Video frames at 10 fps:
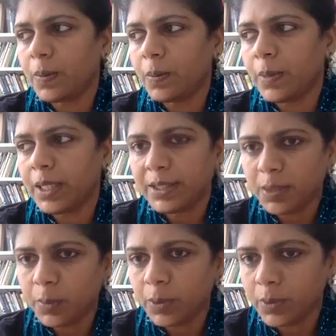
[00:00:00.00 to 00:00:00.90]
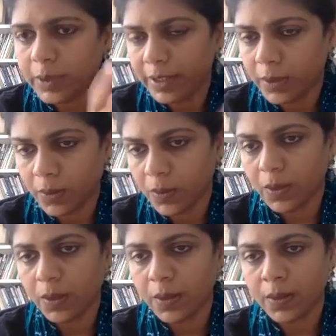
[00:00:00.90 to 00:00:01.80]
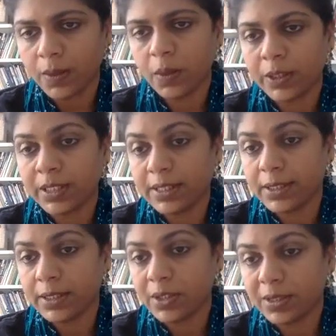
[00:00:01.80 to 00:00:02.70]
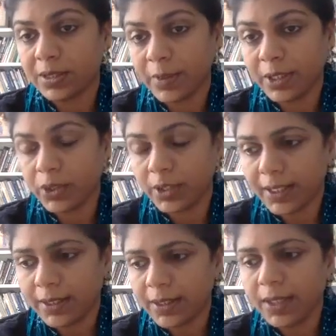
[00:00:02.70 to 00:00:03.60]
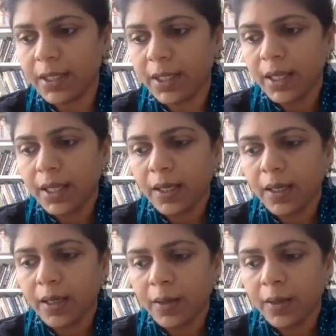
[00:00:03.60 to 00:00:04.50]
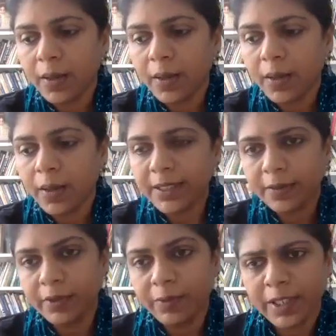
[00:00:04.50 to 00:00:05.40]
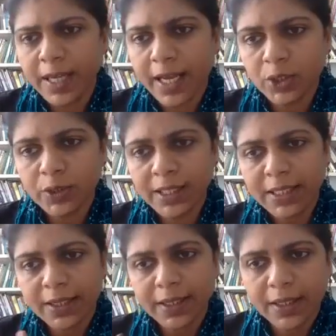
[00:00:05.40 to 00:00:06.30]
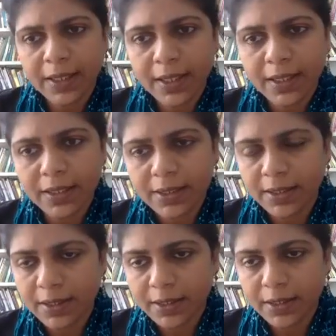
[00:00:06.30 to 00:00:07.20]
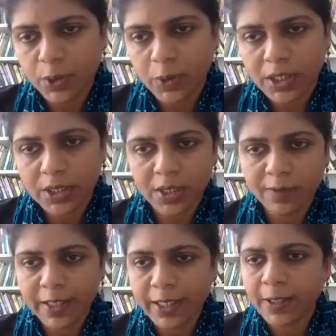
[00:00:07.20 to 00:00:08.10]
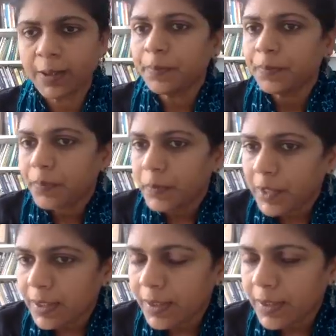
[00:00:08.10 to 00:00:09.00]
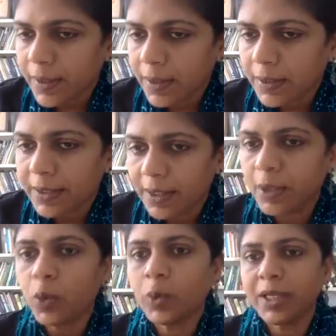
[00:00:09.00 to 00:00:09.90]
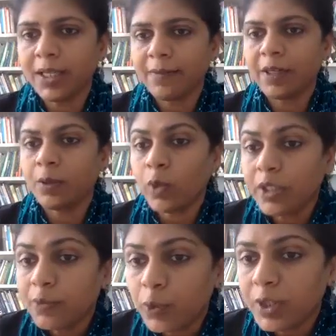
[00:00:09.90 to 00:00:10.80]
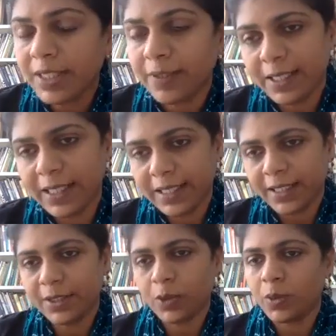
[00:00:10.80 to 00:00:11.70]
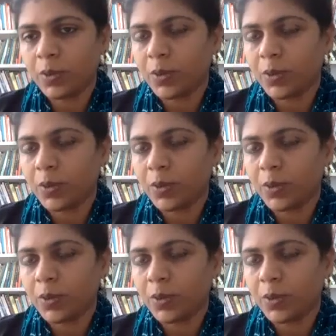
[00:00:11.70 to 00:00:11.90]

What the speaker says: multiple organizations coming together. But here we were actually addressing a situation where at the local level, what food they will eat, or